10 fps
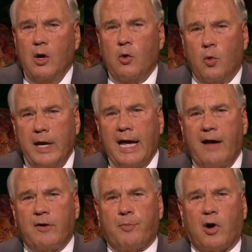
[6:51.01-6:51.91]
We
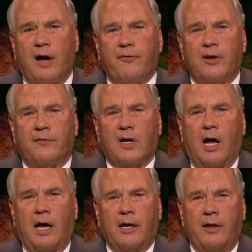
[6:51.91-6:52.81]
have a prophet of
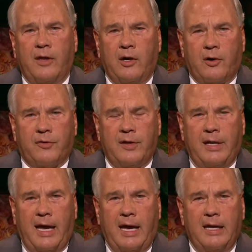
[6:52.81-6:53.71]
God on the earth
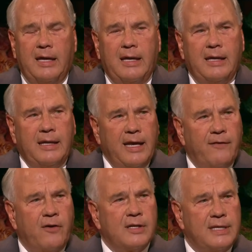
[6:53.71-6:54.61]
today.
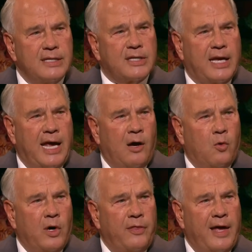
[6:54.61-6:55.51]
Never discount
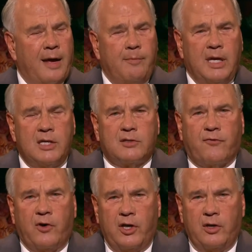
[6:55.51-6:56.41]
what that means
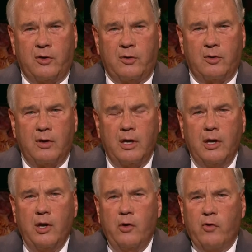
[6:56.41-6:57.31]
for you.
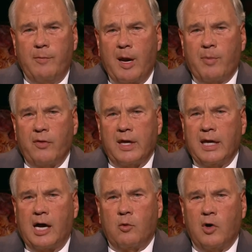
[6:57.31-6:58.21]
Remember the
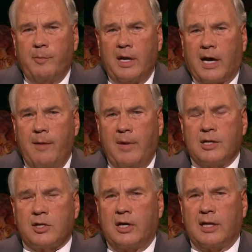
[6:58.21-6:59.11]
young woman I
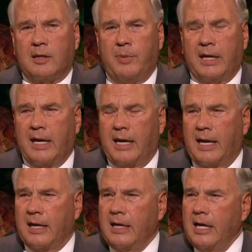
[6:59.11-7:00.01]
mentioned at the beginning?